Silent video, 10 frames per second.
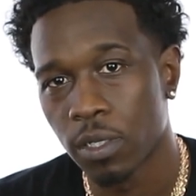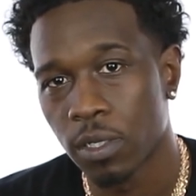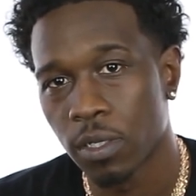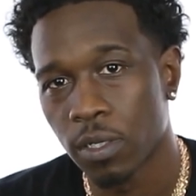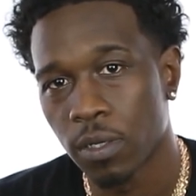
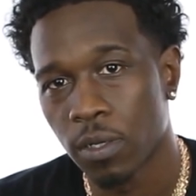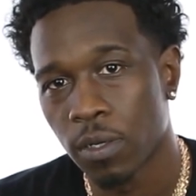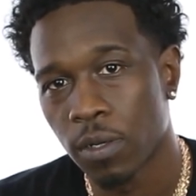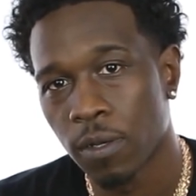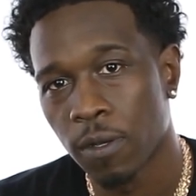does one
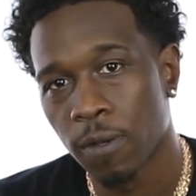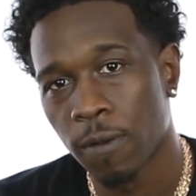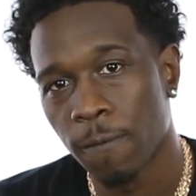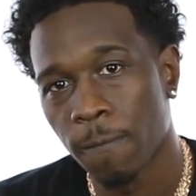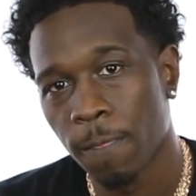figure that out?